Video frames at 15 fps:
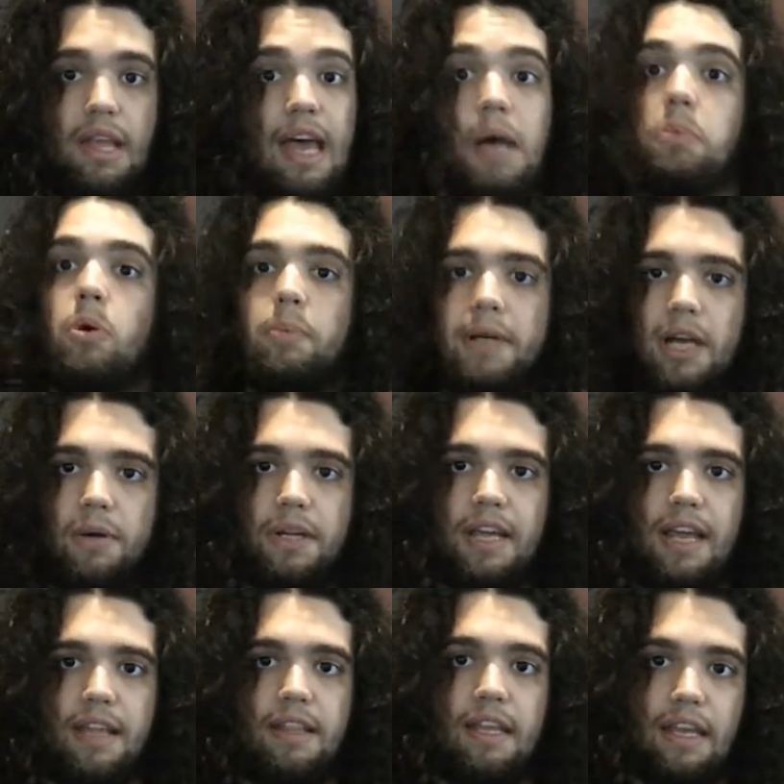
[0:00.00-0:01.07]
and we'll be only
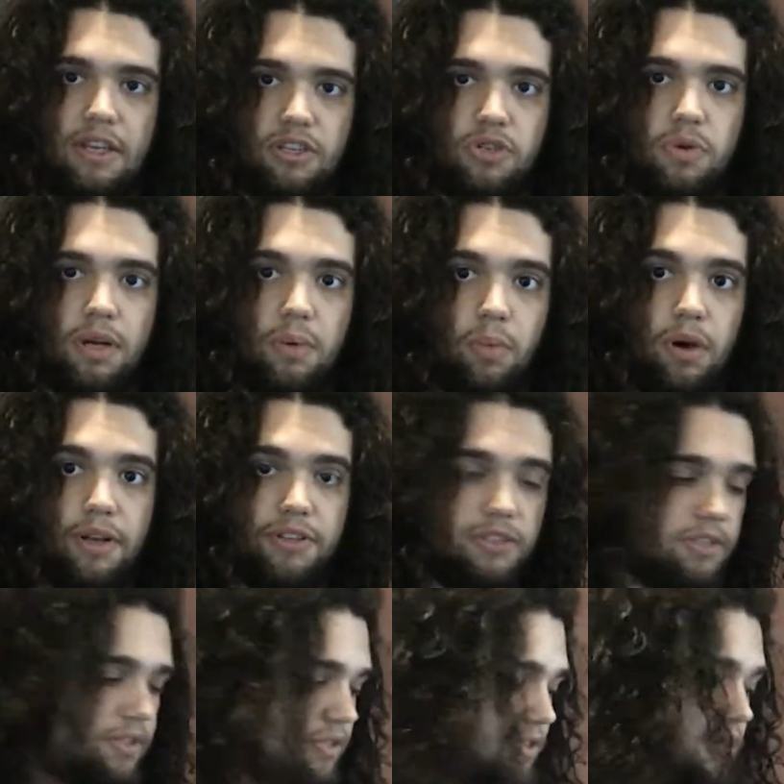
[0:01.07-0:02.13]
hitting the E string
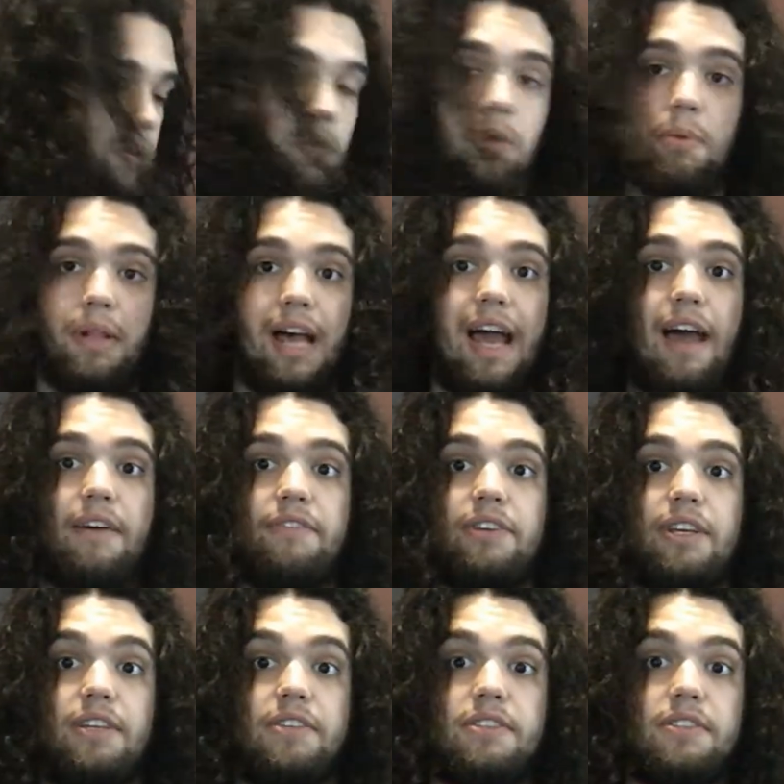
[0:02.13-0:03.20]
once. So what we'll have
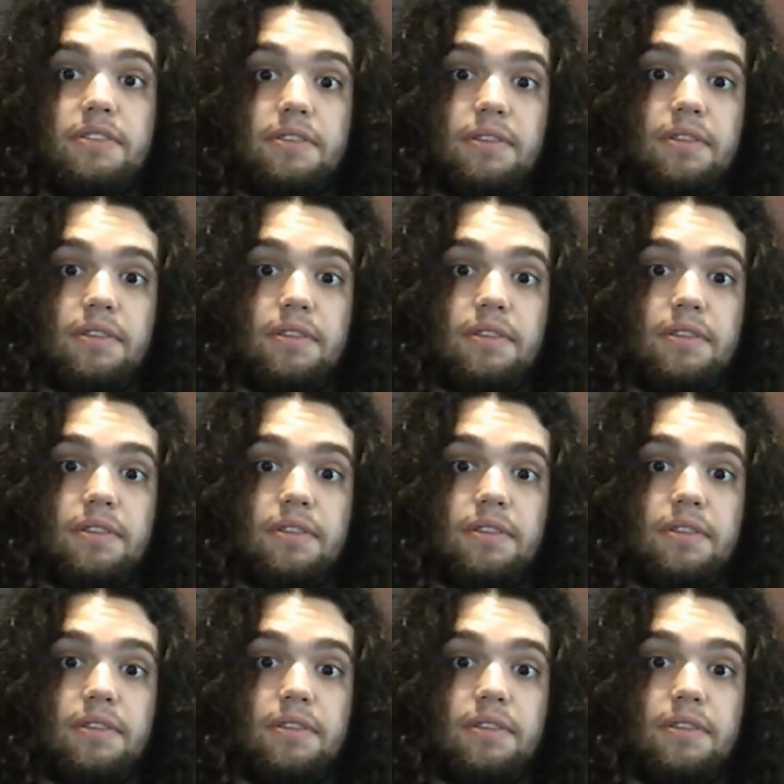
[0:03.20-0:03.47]
is,